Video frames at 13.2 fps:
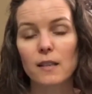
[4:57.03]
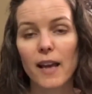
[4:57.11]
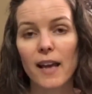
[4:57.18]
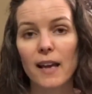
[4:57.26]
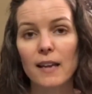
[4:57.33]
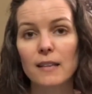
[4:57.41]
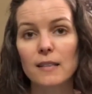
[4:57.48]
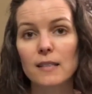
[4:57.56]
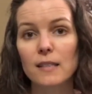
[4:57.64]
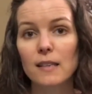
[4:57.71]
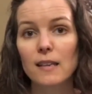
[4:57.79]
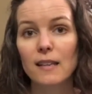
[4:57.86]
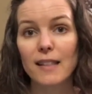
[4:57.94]
And
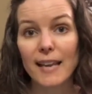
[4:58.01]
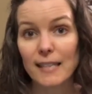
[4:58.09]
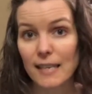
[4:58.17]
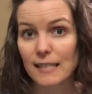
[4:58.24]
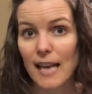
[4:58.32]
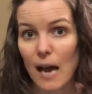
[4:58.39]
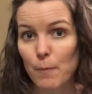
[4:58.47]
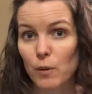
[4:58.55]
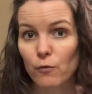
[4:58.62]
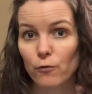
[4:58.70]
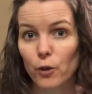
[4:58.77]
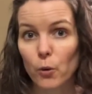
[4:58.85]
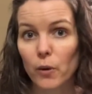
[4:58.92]
that does happen
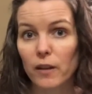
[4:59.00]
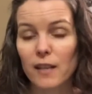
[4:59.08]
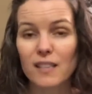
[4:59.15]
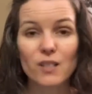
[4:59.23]
frequently.